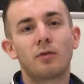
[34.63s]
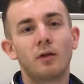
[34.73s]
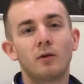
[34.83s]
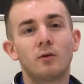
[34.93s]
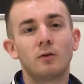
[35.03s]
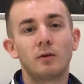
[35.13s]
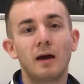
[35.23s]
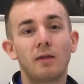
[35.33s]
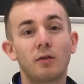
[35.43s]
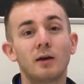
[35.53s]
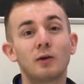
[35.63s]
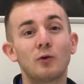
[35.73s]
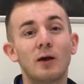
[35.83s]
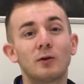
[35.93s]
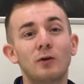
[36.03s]
athletic,
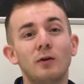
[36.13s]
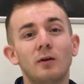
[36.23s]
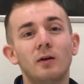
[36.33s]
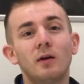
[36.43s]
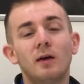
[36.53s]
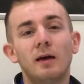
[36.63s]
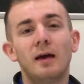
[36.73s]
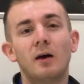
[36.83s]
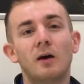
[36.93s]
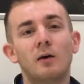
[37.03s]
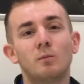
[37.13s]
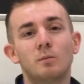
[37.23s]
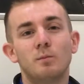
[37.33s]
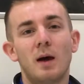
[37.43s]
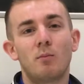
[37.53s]
director, um,
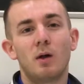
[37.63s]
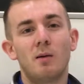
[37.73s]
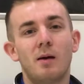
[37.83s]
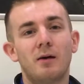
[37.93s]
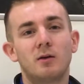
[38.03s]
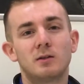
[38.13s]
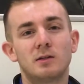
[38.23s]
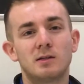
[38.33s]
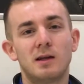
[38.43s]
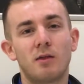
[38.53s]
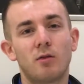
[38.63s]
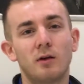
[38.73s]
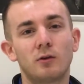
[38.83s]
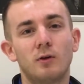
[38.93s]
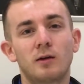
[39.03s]
Matt Weimeyer, assistant
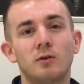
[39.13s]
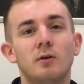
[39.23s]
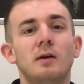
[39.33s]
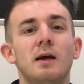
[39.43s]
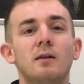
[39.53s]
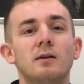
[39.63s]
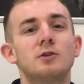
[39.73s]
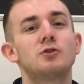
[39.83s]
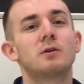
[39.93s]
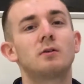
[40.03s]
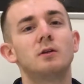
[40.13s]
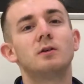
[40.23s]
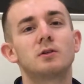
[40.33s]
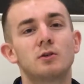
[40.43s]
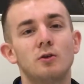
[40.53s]
athletic director, and Elliot
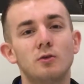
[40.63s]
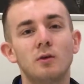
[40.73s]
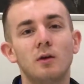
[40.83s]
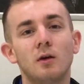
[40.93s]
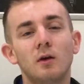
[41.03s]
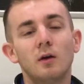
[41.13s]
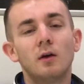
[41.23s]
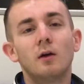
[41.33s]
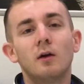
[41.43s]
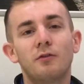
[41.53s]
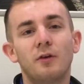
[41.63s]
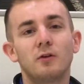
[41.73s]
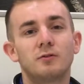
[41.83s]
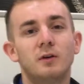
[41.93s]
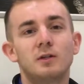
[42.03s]
Strickland, student
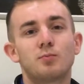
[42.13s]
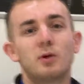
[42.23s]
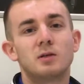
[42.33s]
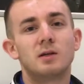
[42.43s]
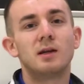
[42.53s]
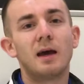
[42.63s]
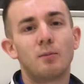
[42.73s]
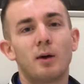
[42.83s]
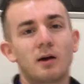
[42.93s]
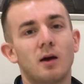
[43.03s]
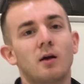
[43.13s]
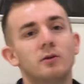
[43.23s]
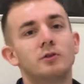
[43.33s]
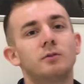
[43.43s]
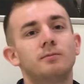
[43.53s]
affairs vice president at Penn College.